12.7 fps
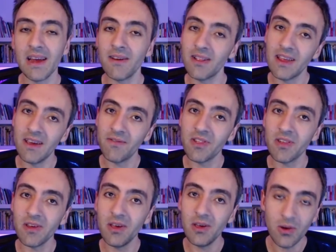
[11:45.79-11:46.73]
It
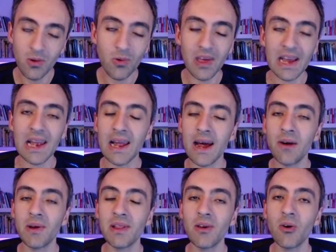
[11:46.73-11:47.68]
gives you the
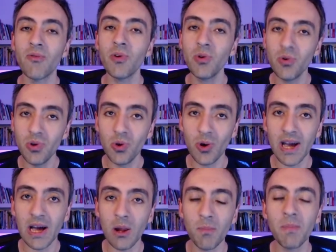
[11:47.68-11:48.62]
clarity of who you
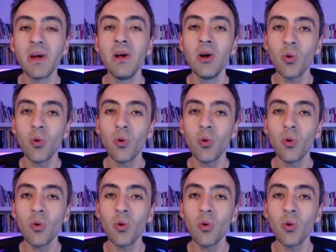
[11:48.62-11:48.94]
help,